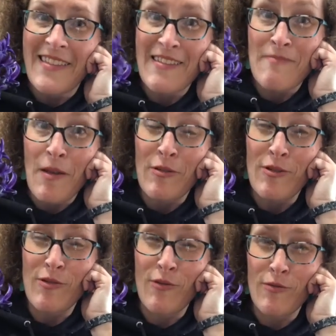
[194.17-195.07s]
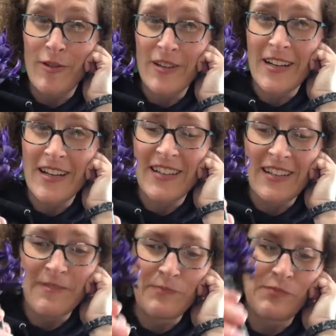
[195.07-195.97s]
It smells so good.
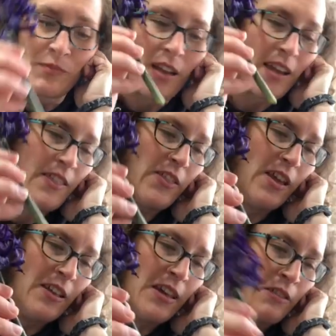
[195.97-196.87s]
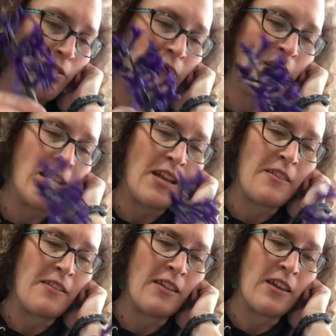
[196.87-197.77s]
I think that will fit
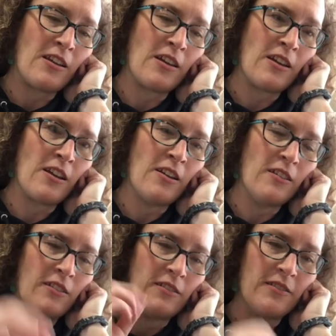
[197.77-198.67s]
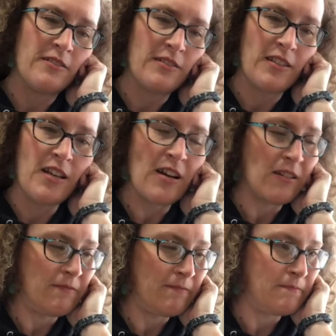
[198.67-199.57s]
nicely in here. There.
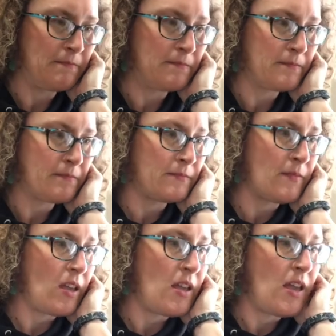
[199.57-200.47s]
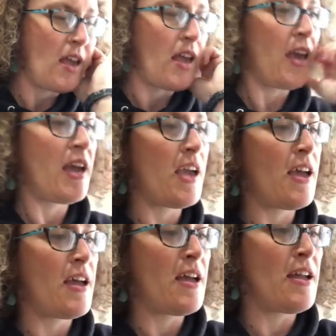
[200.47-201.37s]

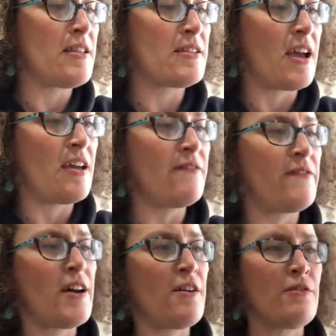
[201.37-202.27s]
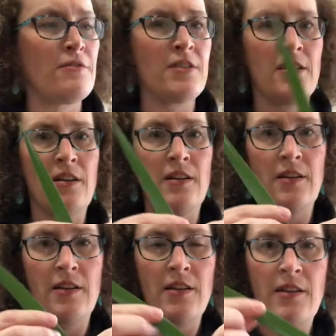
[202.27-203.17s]
And I found
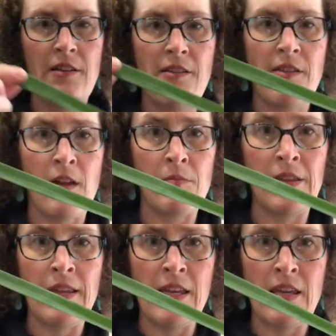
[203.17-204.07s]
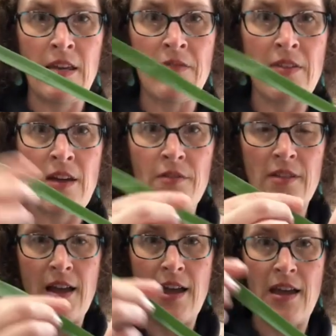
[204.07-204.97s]
some leaves
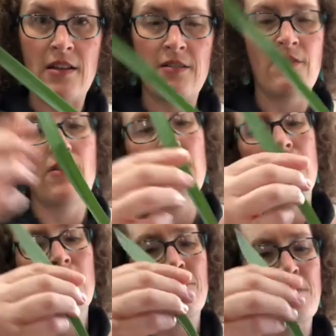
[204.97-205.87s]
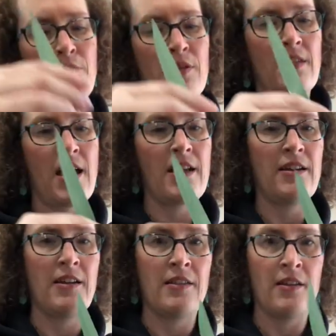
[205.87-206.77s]
outside. So I think I'm gonna put that
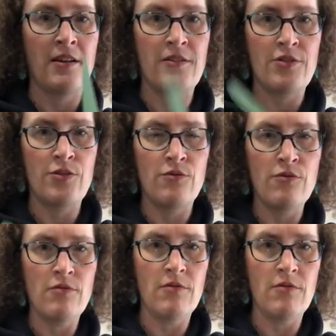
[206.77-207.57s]
in there too.